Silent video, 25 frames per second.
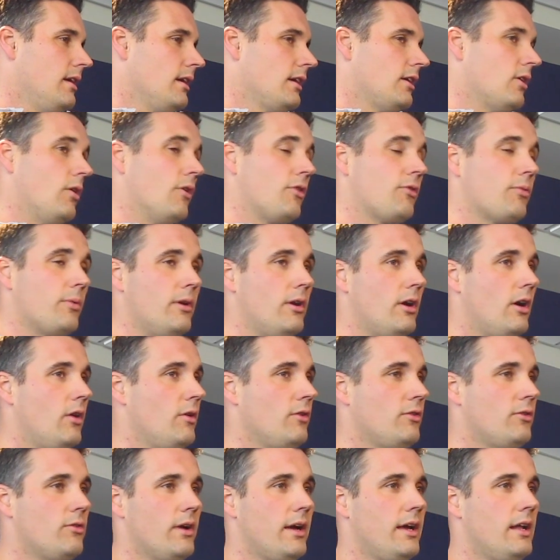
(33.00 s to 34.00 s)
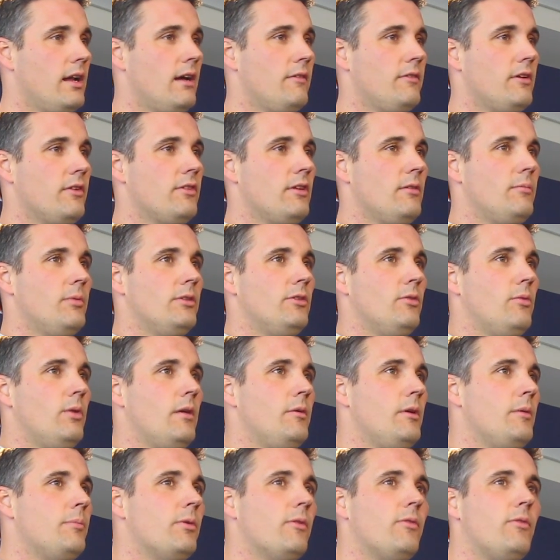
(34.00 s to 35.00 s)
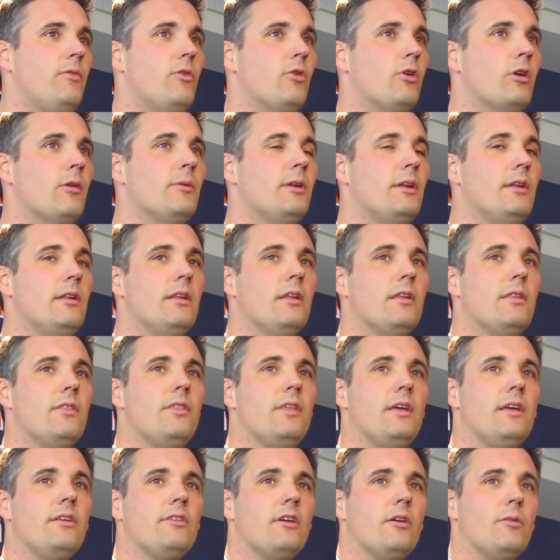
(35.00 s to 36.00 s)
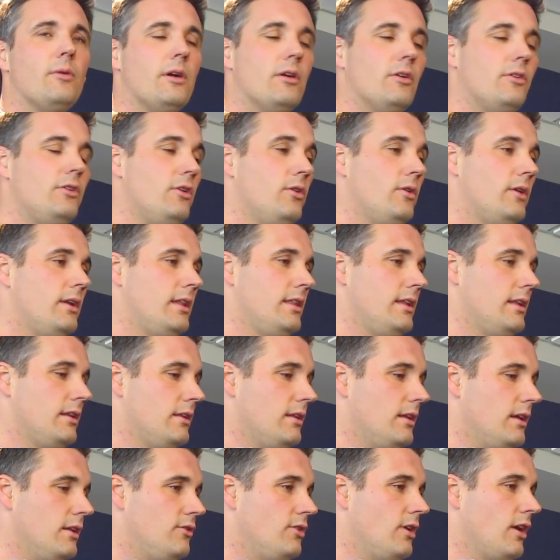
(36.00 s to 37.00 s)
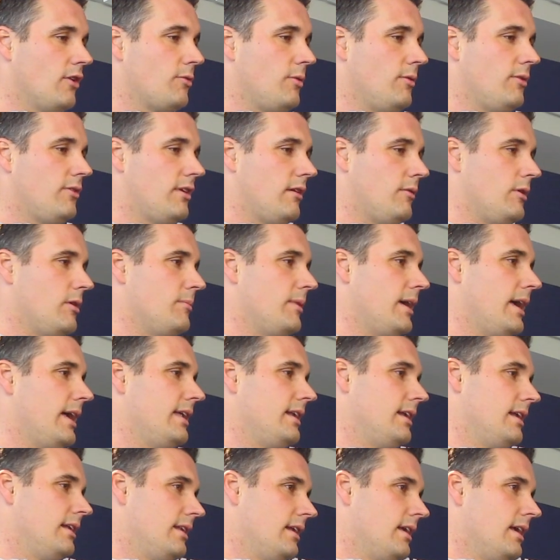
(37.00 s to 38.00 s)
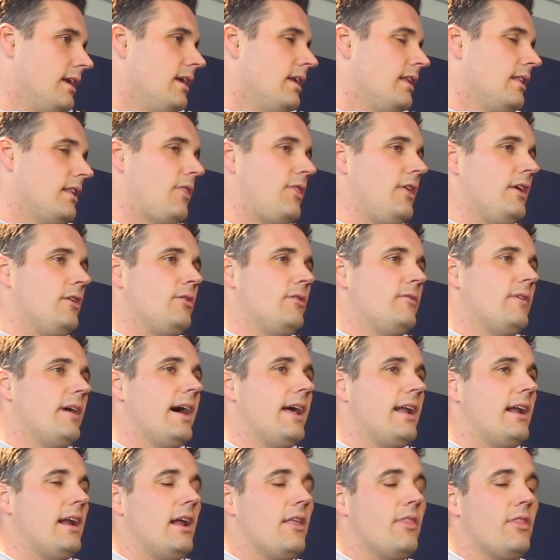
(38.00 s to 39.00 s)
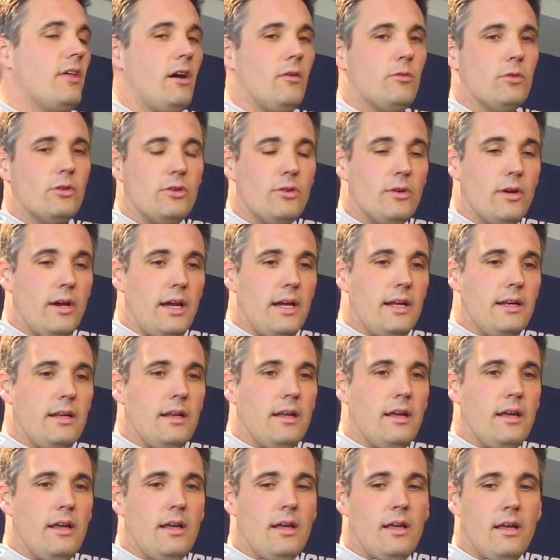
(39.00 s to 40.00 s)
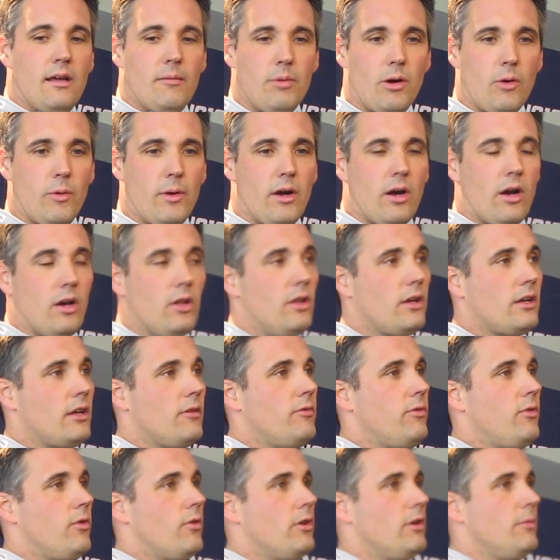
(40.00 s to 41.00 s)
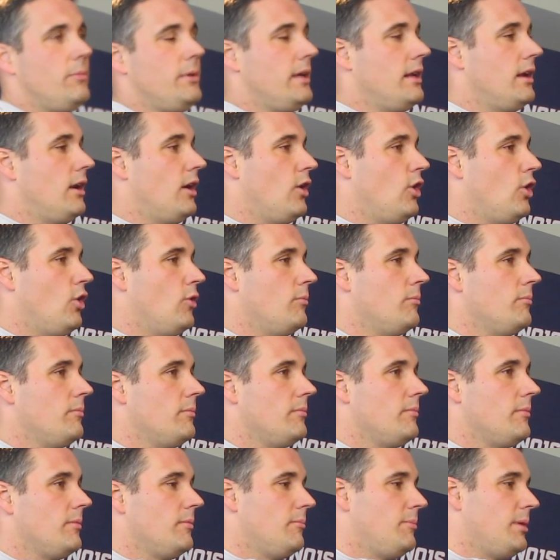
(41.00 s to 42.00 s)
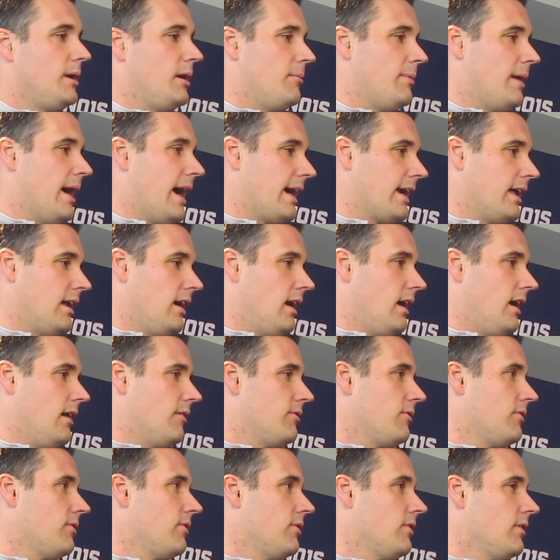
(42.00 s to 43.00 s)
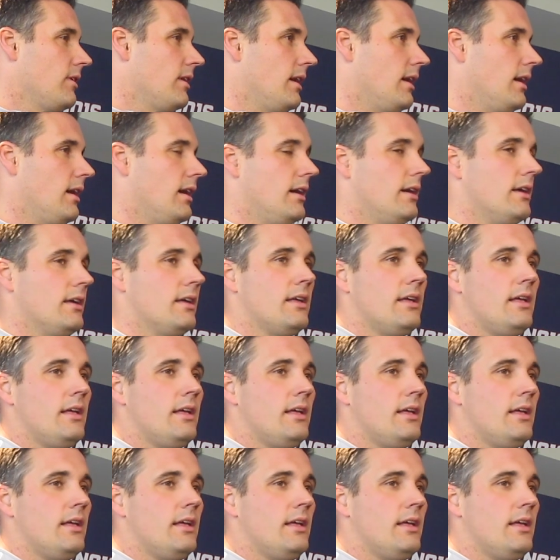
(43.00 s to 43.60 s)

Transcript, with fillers: going 3 0 was great, obviously, but the way we performed and the things that we were doing and the adjustments that we made and the things we've added, I thought were great. But we are looking forward to being home, being back at Huff. Uh,